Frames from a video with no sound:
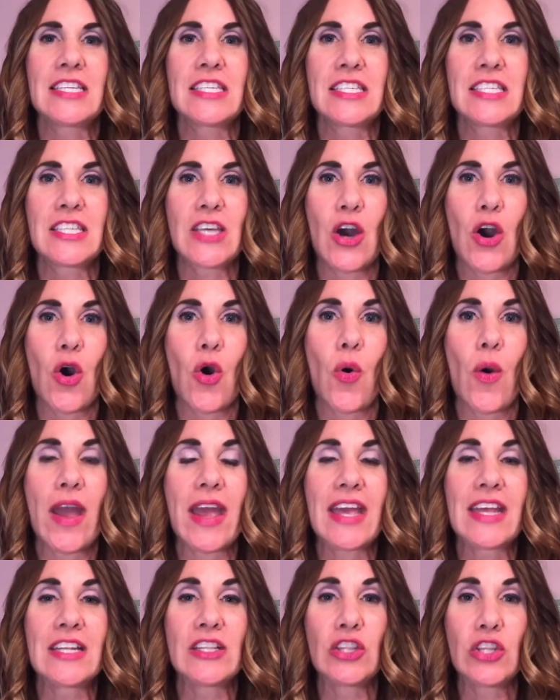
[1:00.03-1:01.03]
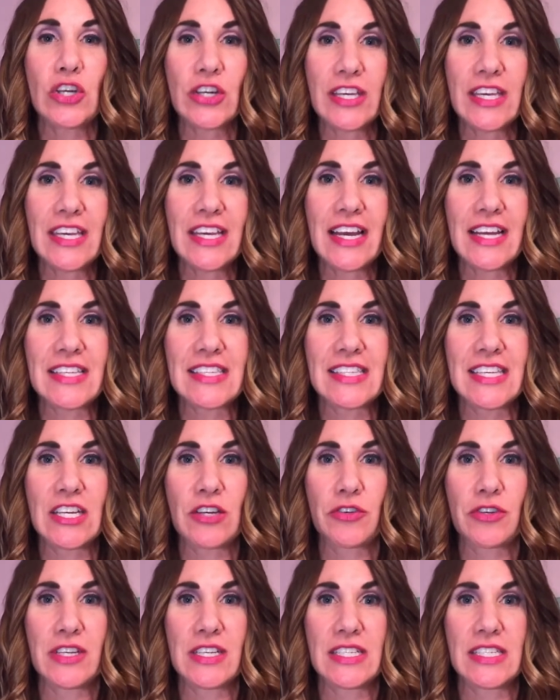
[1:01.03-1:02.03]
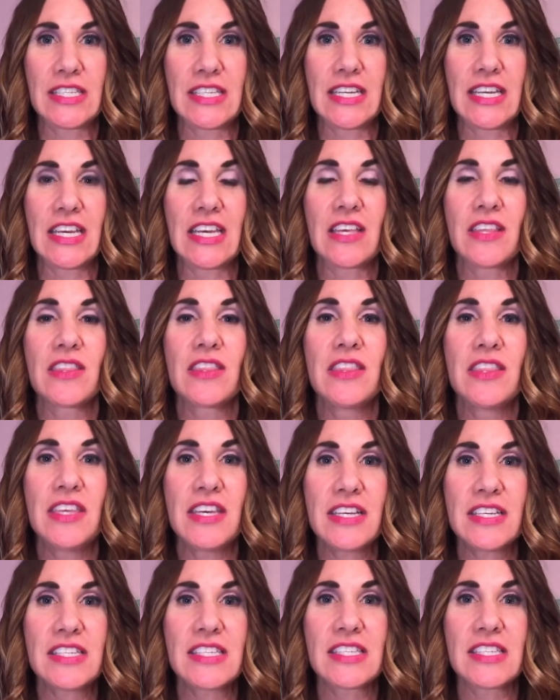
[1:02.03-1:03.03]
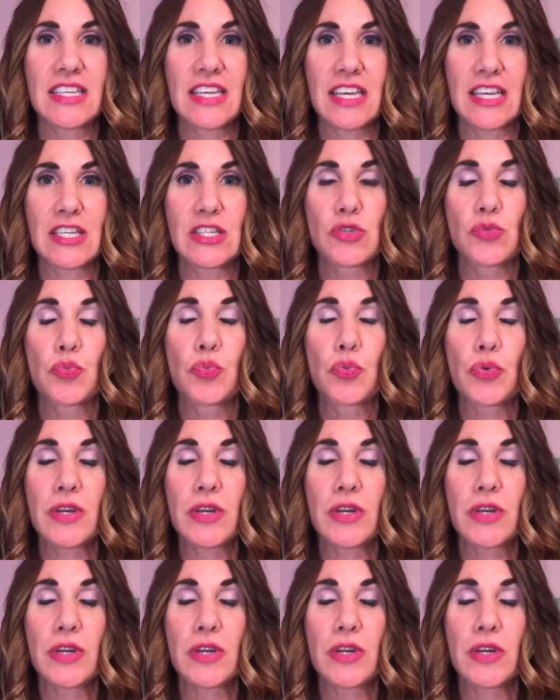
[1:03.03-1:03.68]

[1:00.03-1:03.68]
So in looking at synchronicity, this is